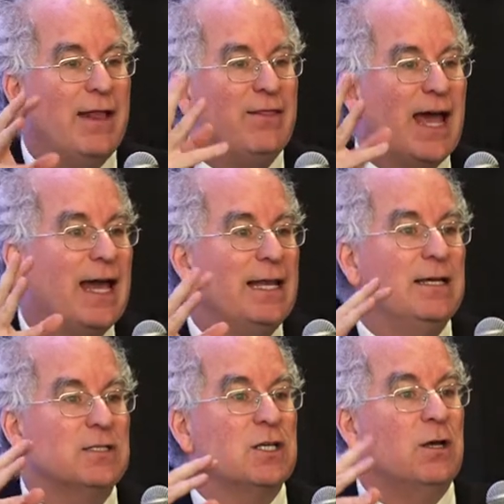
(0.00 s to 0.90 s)
that
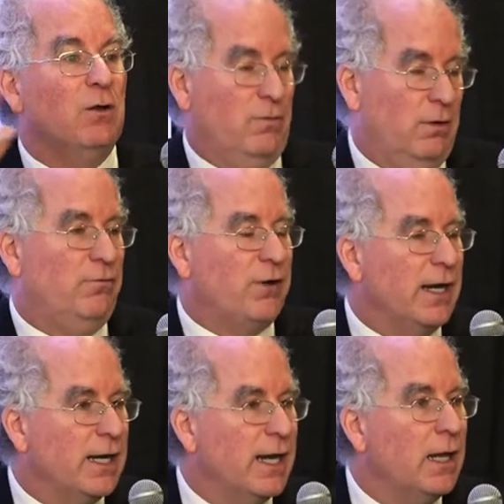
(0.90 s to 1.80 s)
is
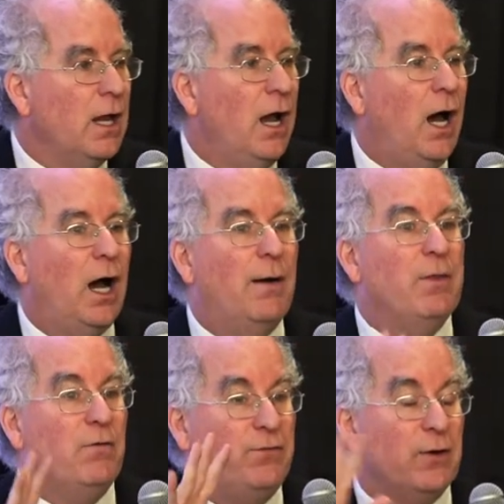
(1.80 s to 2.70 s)
frightening,
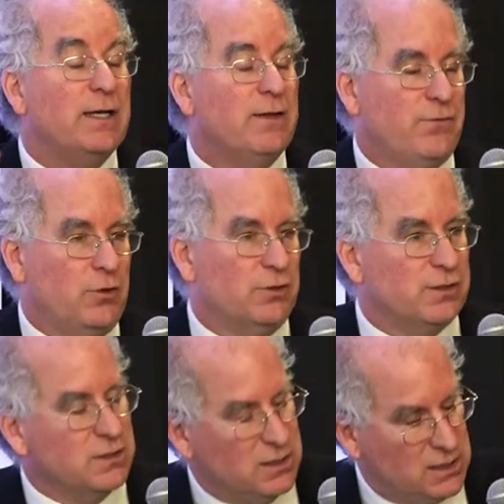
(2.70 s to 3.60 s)
very
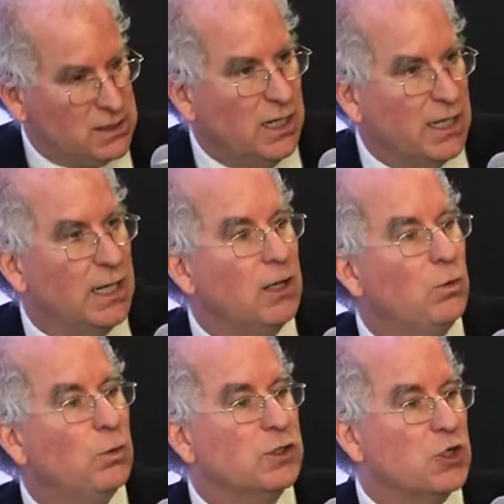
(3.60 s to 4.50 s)
difficult to
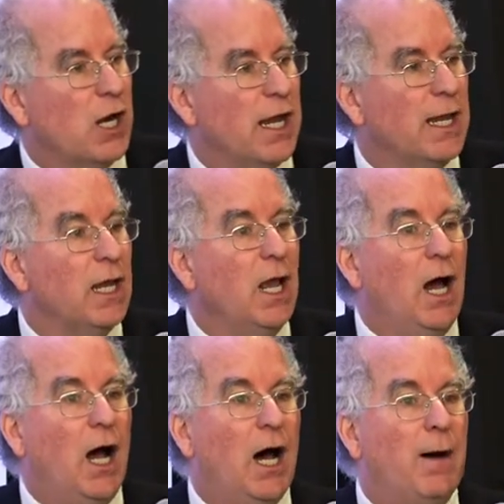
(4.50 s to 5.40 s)
study. We're trying.
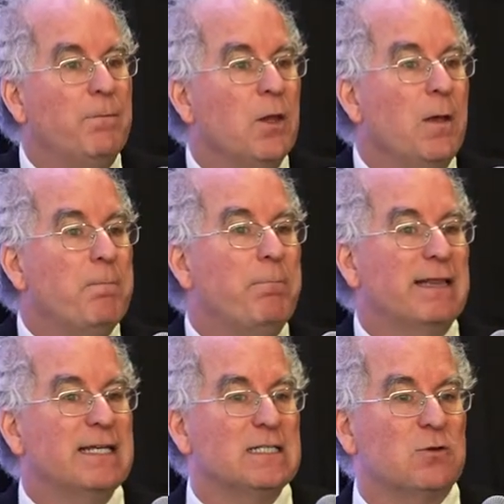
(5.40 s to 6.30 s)

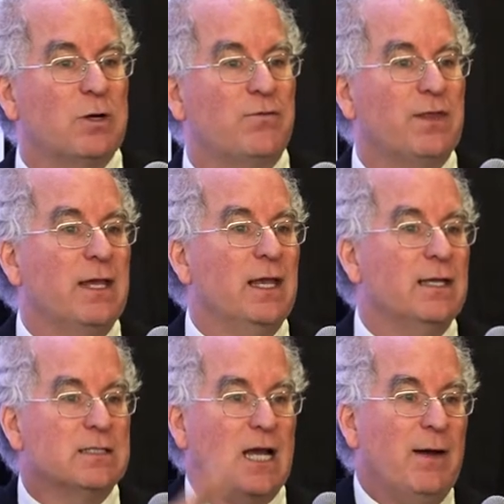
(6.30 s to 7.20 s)
But this sort of thing
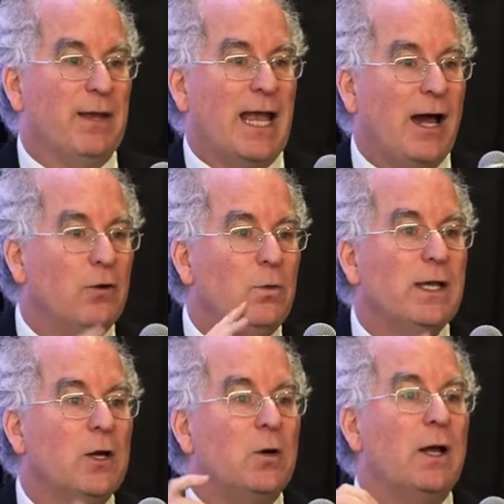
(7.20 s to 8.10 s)
is coming. How do we
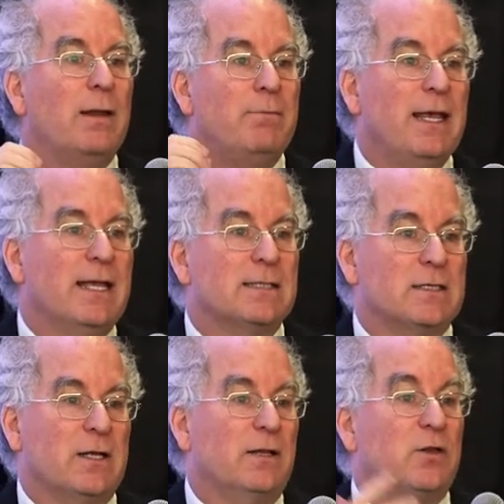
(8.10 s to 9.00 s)
go and make it
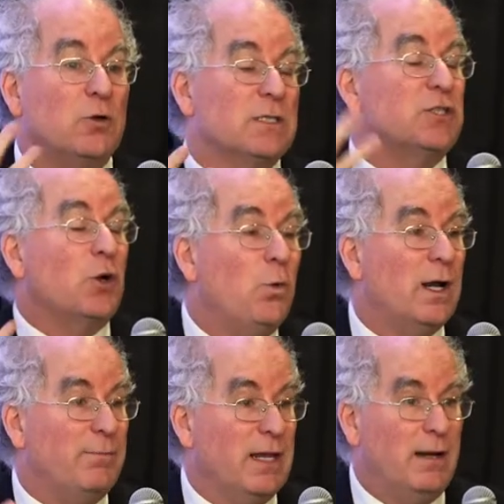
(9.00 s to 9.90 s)
so that those that don't
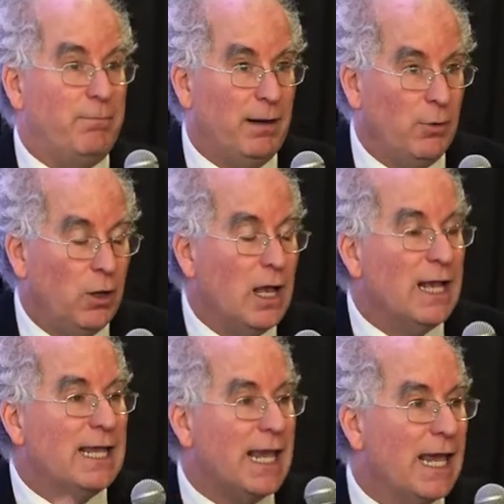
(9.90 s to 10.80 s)
want to be in a bubble
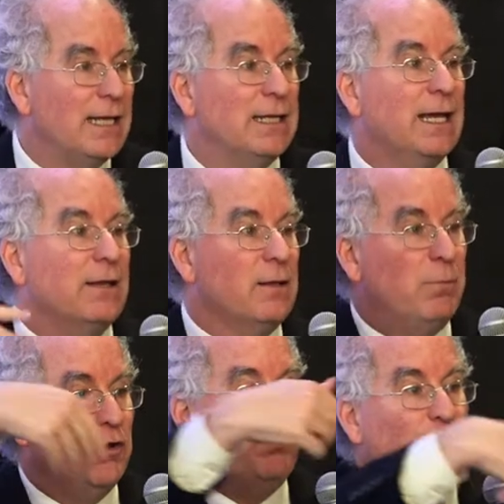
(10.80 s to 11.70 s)
can get the
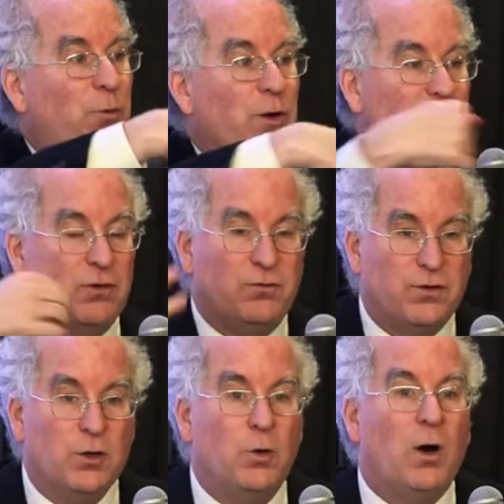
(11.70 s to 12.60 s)
multiple points of
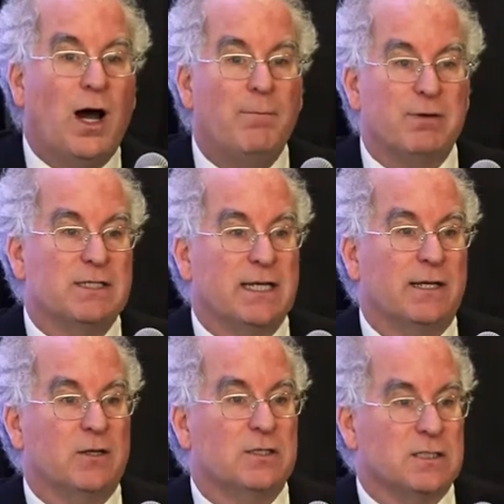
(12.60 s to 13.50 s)
view on
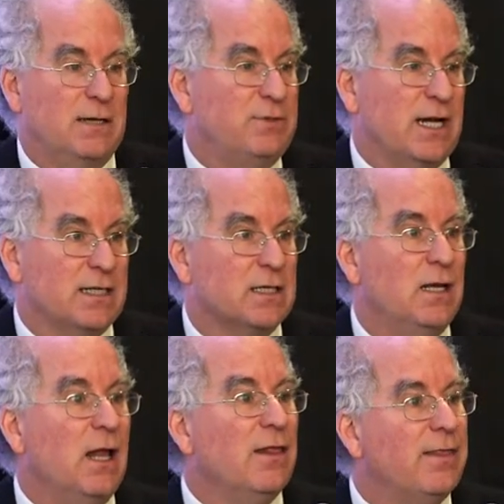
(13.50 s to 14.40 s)
particular subjects?
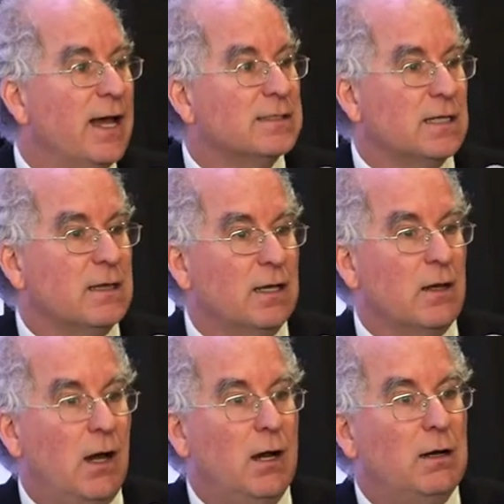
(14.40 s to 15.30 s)
That's, I
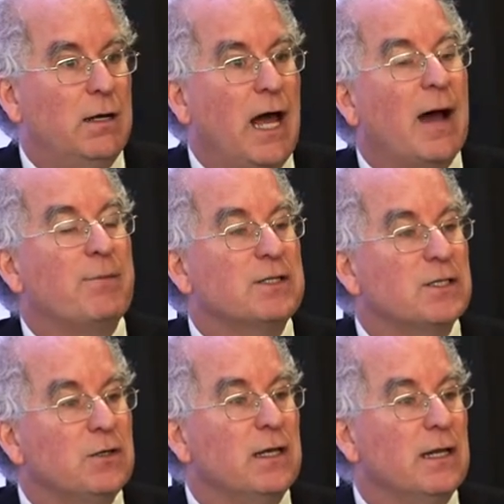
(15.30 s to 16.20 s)
think, an
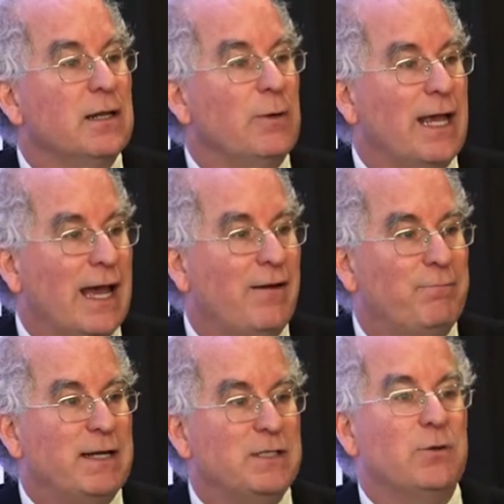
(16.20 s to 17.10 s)
opportunity that we
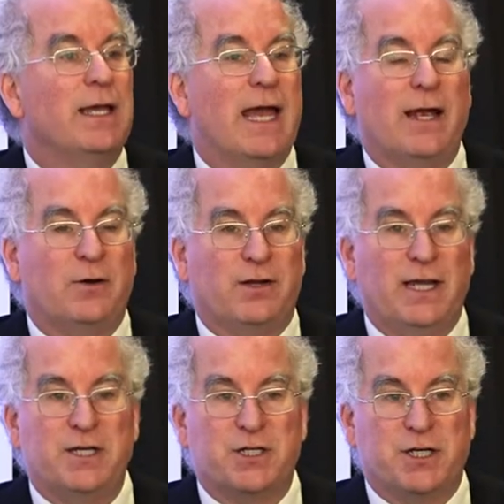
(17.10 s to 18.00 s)
have by doing
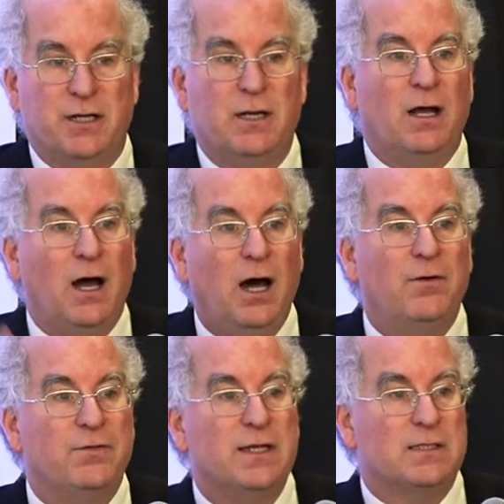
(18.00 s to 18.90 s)
aggregation
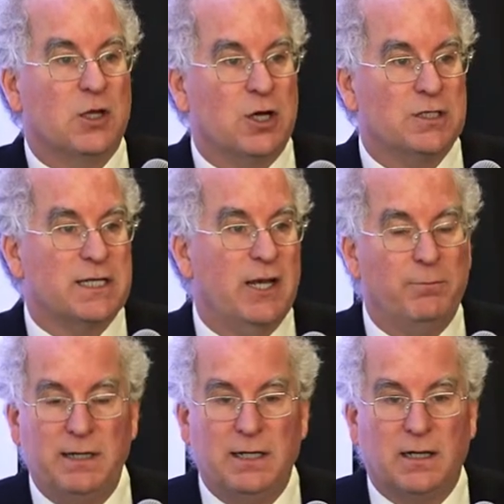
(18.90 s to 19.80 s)
of these large-scale
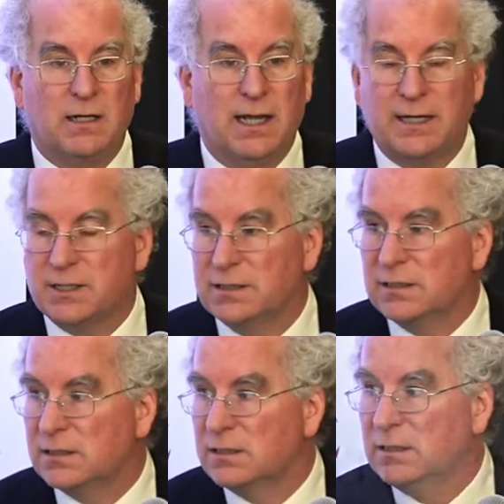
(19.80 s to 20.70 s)
media collections.